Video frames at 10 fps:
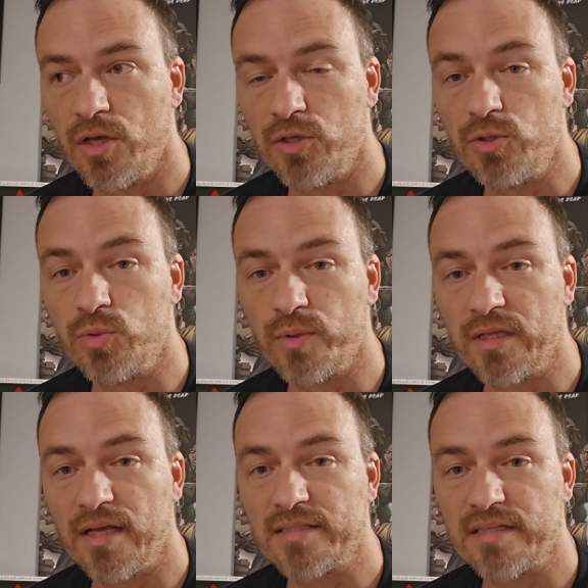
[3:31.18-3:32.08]
you
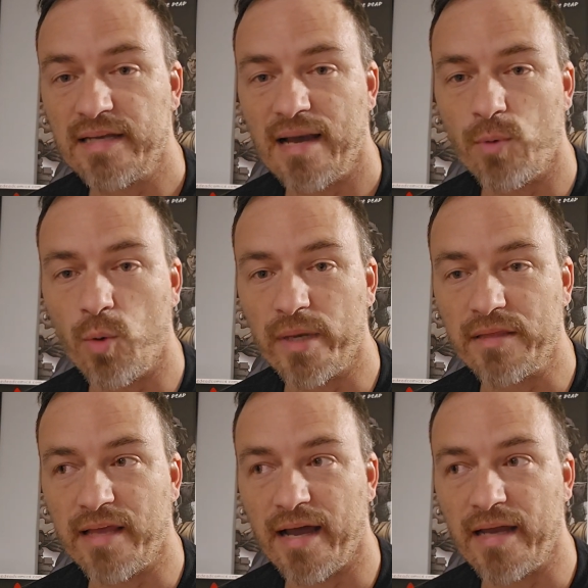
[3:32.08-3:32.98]
realize in that moment
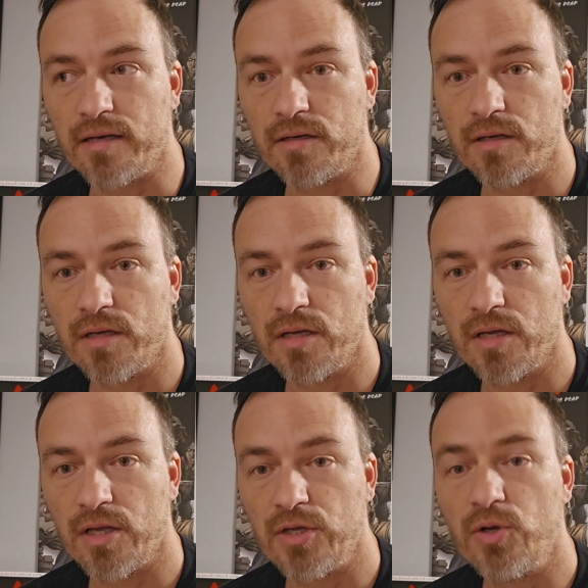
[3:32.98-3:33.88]
that
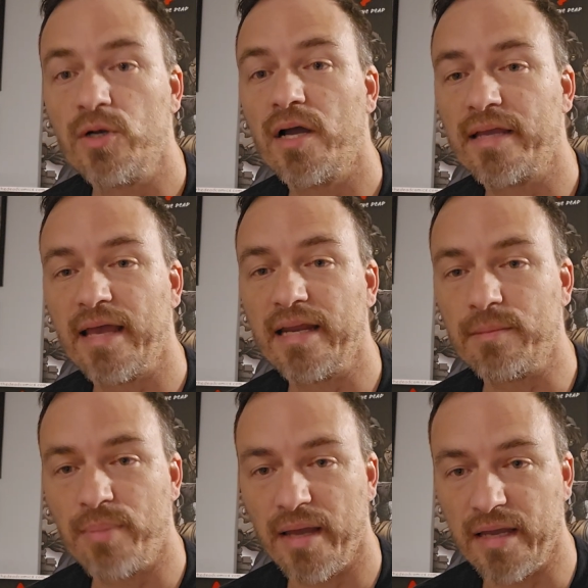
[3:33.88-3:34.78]
you're not getting
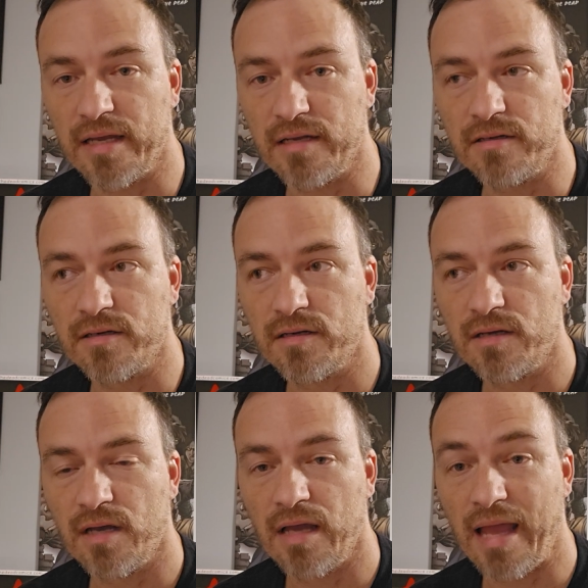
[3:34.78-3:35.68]
paid
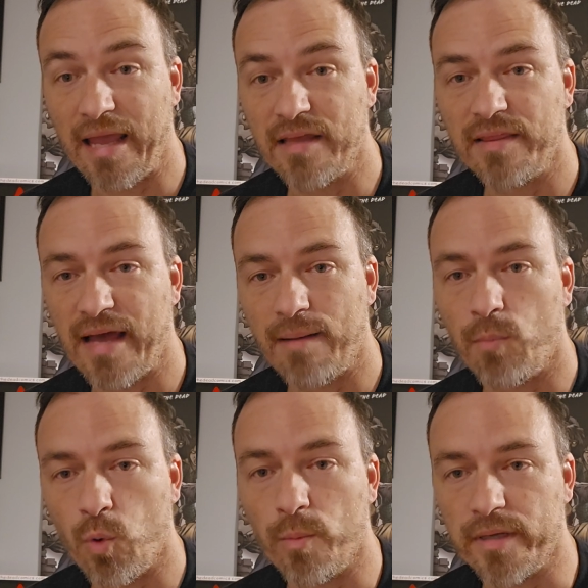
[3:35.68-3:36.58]
in that
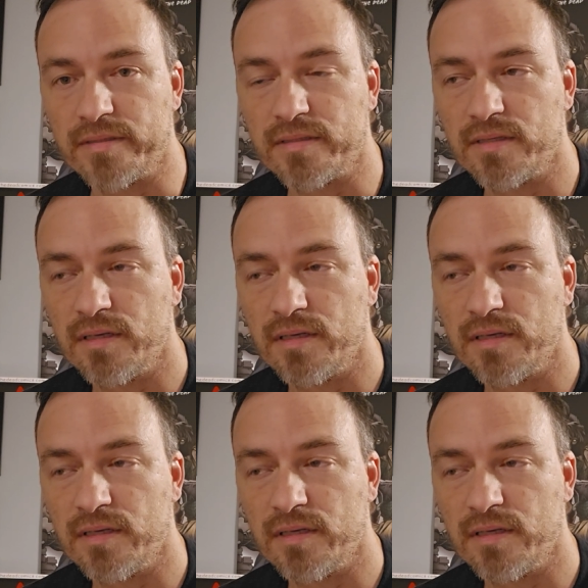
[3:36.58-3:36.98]
moment.